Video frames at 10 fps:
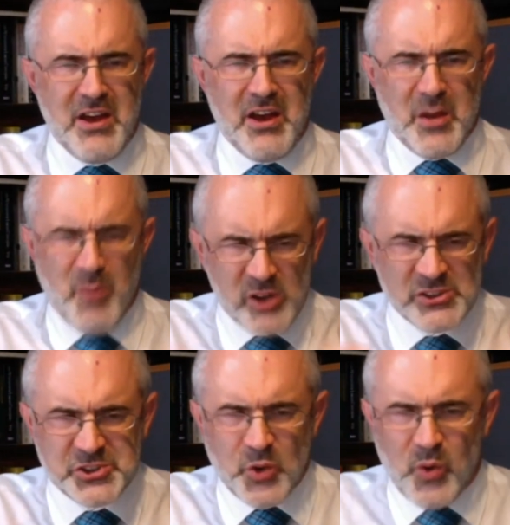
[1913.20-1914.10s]
come on,
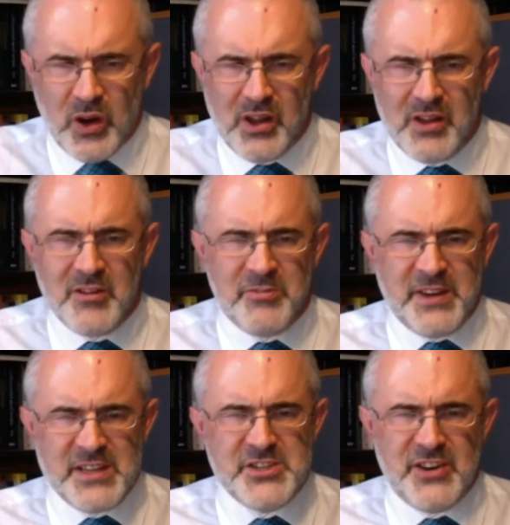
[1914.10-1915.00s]
soul,
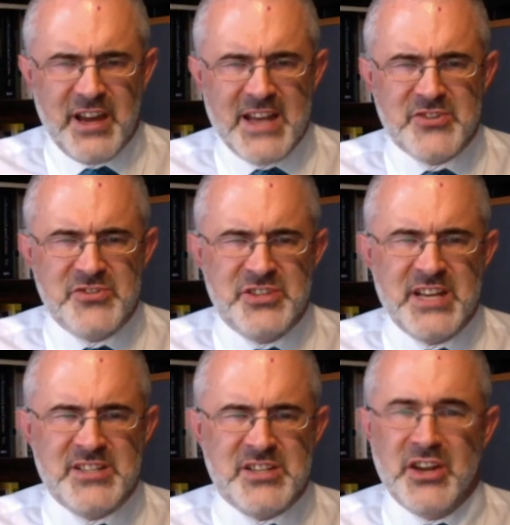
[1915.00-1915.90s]
fix your eyes on
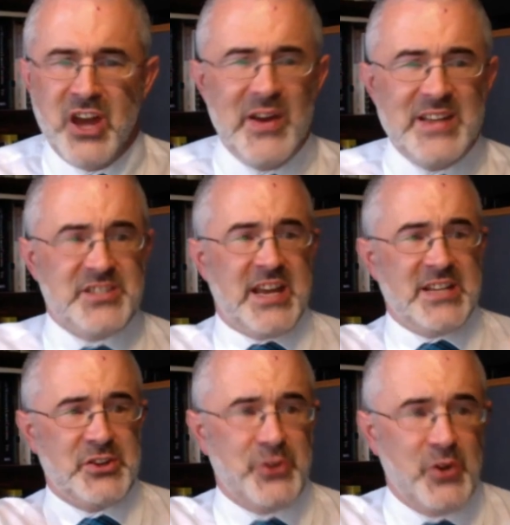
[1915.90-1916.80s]
Jesus. And now he says
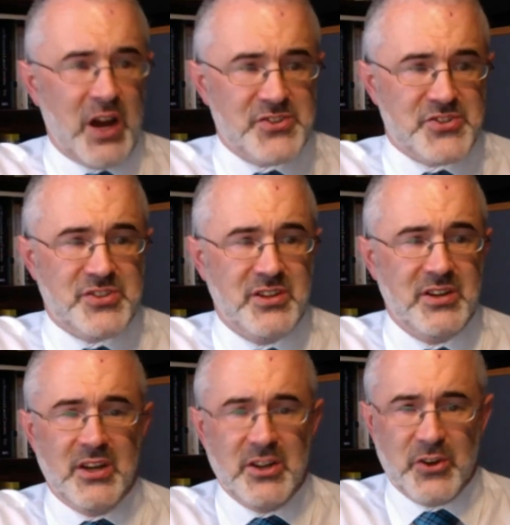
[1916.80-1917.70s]
it to us,
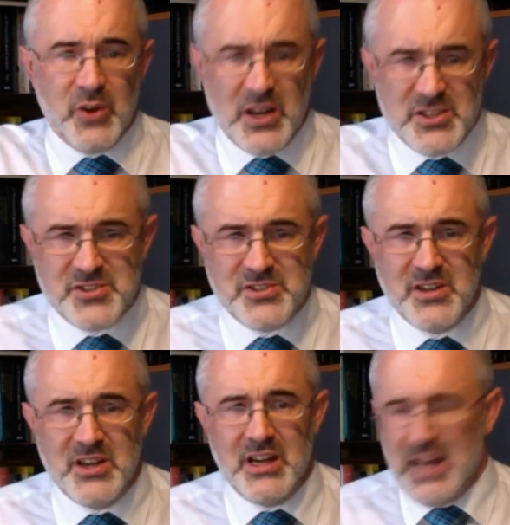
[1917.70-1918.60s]
to us.
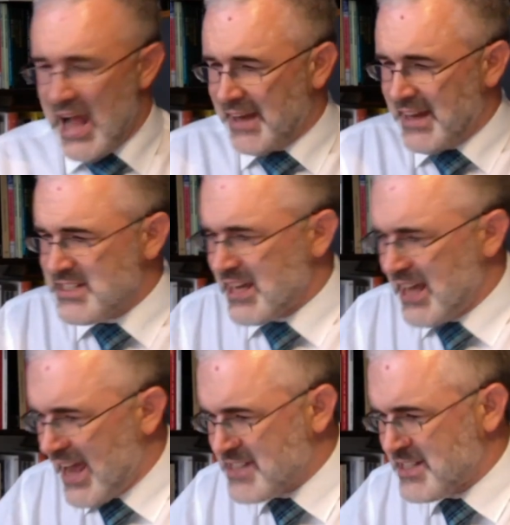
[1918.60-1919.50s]
And
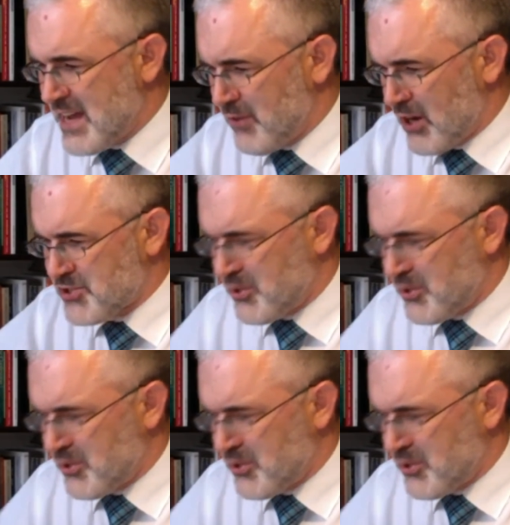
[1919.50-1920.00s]
he's given us the